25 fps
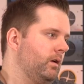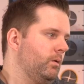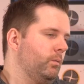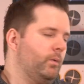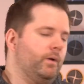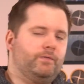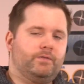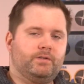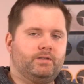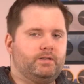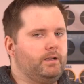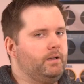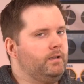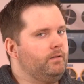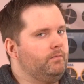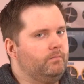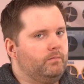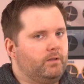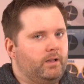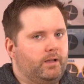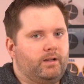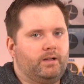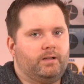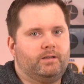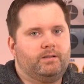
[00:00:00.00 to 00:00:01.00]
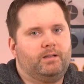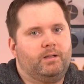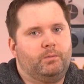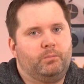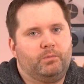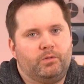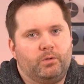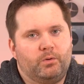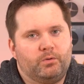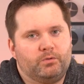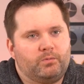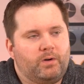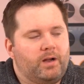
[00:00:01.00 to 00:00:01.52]
we've seen, like I said,
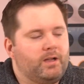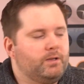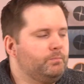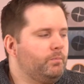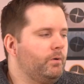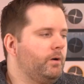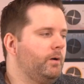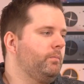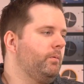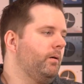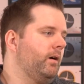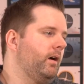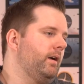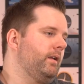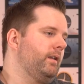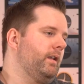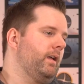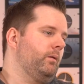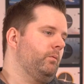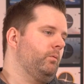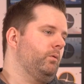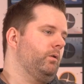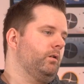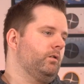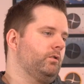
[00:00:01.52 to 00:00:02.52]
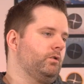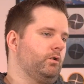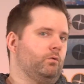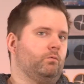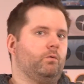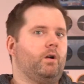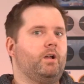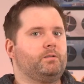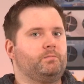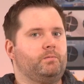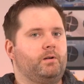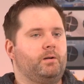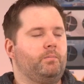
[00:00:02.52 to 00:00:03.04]
with those Raspberry Pi network or
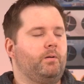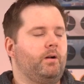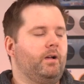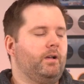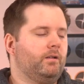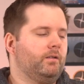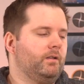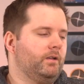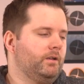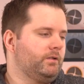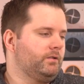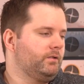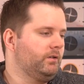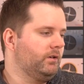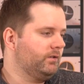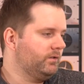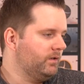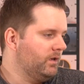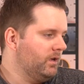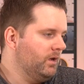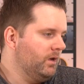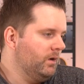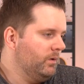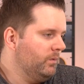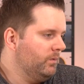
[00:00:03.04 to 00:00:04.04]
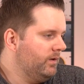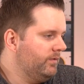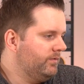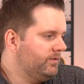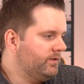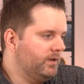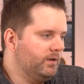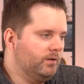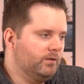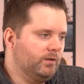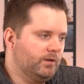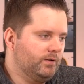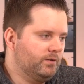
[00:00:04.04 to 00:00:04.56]
Raspberry Pi clusters, we've
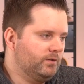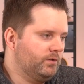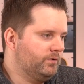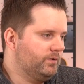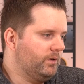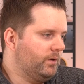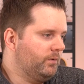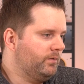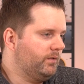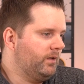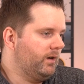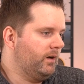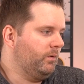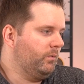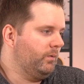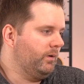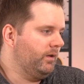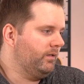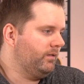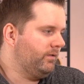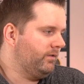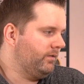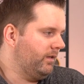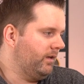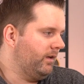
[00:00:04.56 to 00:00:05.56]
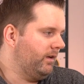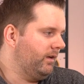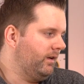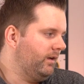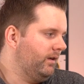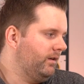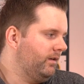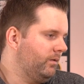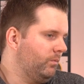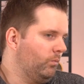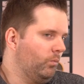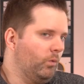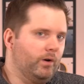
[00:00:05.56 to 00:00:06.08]
seen clusters out there with
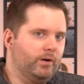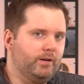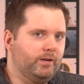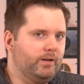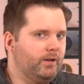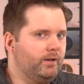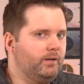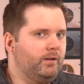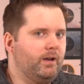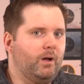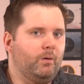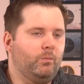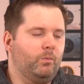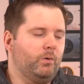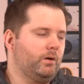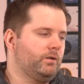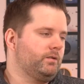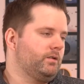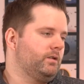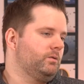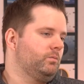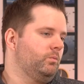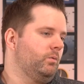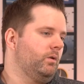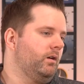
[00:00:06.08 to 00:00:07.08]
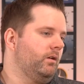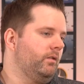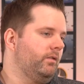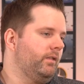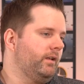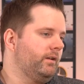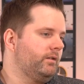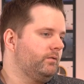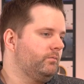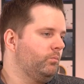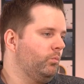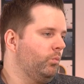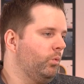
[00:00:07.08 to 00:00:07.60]
1 gig networks as well
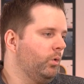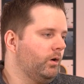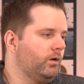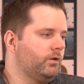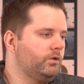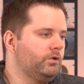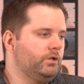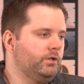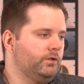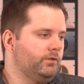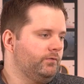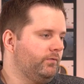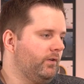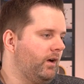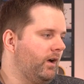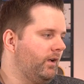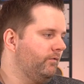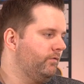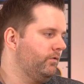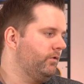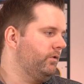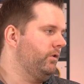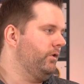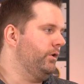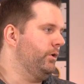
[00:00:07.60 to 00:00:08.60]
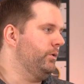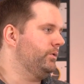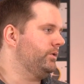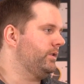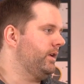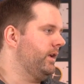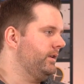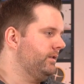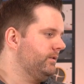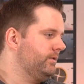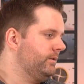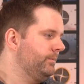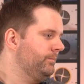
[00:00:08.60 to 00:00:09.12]
that work just fine for their use
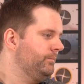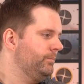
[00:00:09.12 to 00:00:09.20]
case.